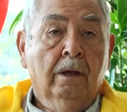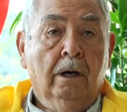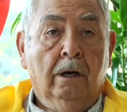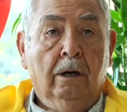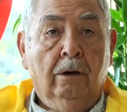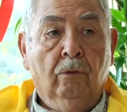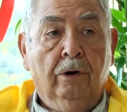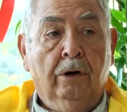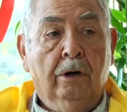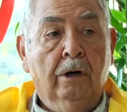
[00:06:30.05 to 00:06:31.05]

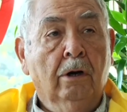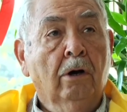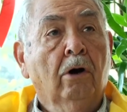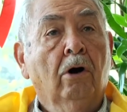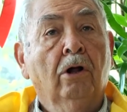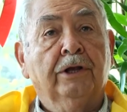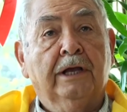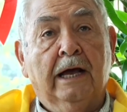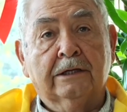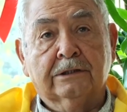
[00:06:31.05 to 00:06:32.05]
where all the
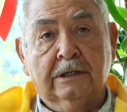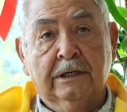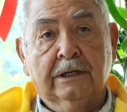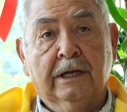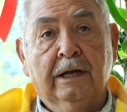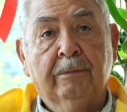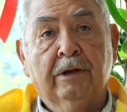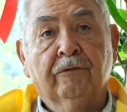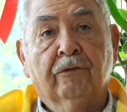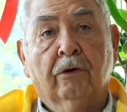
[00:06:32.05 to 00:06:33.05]
gasoline came
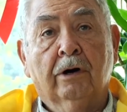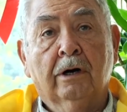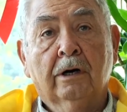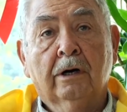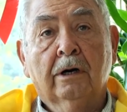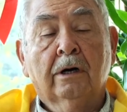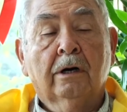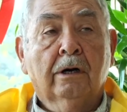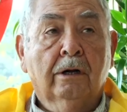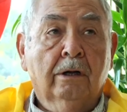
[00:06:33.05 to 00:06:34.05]
in for
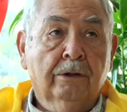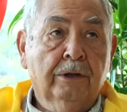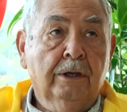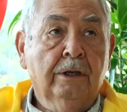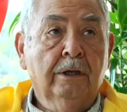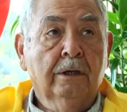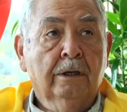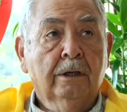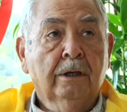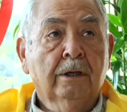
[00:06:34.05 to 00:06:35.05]
the
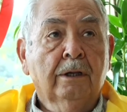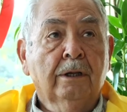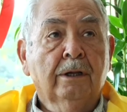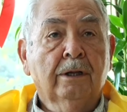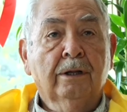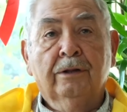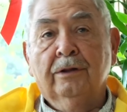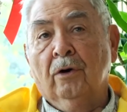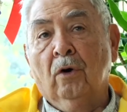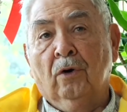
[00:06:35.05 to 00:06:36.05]

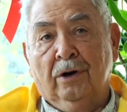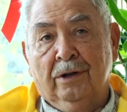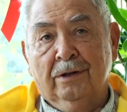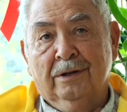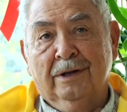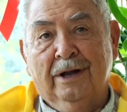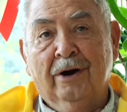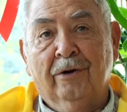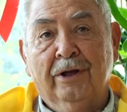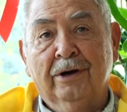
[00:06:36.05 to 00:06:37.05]
whole
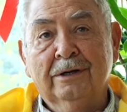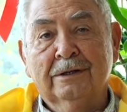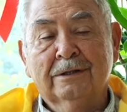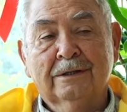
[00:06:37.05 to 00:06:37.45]
area.